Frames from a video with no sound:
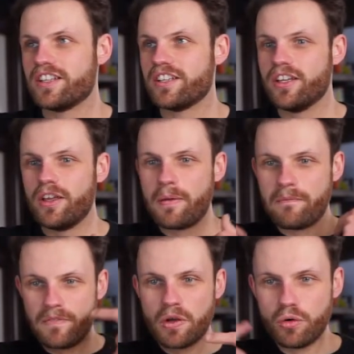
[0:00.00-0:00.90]
Like,
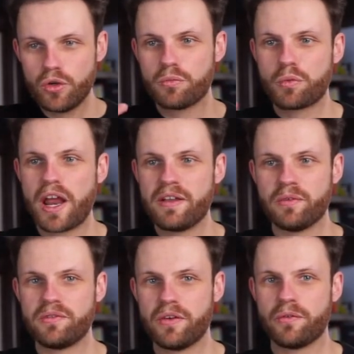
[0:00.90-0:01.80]
fill your brain
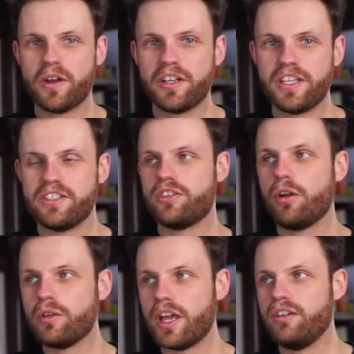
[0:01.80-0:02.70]
with different ideas.
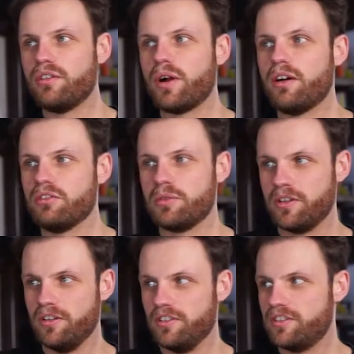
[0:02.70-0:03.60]
Don't get overwhelmed
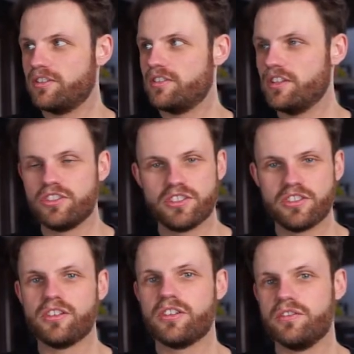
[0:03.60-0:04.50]
because that's just
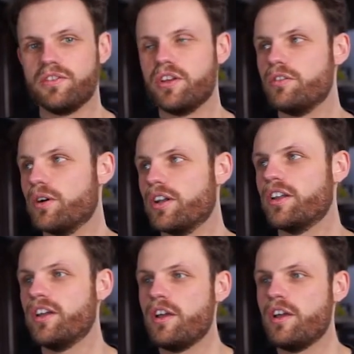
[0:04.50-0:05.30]
good for no one.